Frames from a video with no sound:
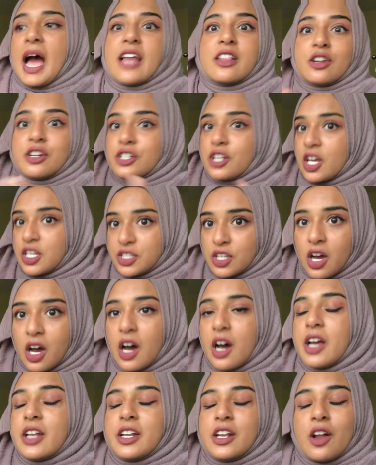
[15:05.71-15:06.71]
I learned a
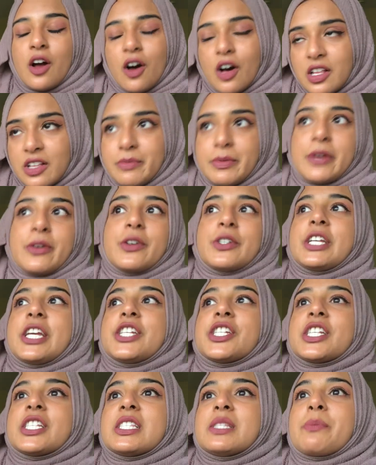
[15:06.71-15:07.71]
ton in all of my
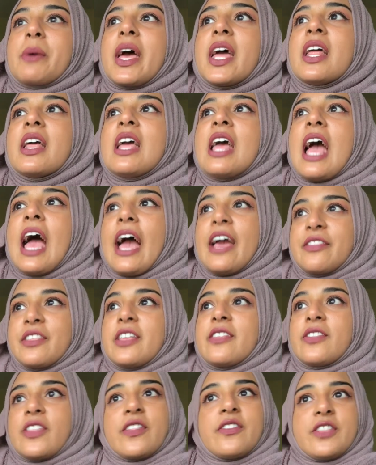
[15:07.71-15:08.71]
rotations, but I
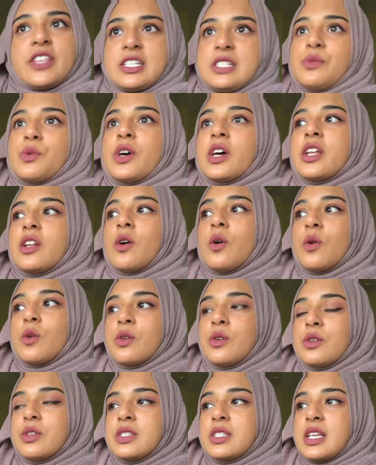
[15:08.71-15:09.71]
think that this one
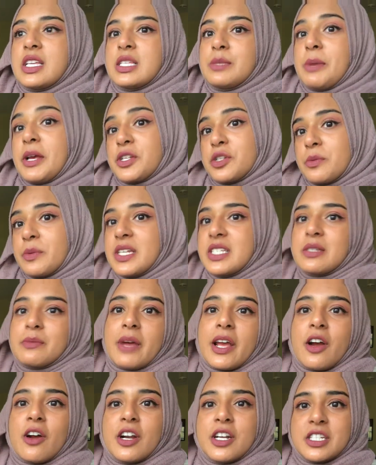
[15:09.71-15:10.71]
holds a special place in
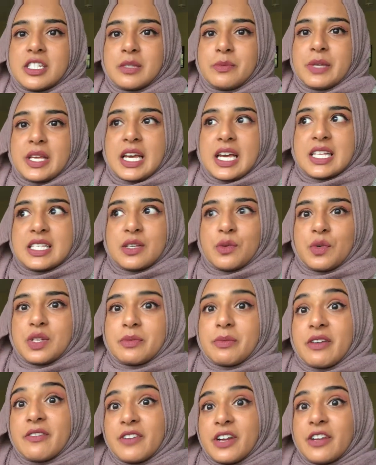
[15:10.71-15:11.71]
my heart just because it
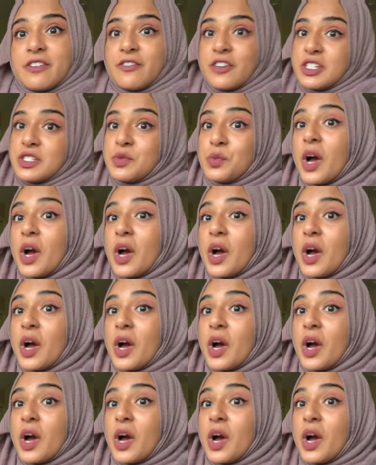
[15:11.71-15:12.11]
was my very first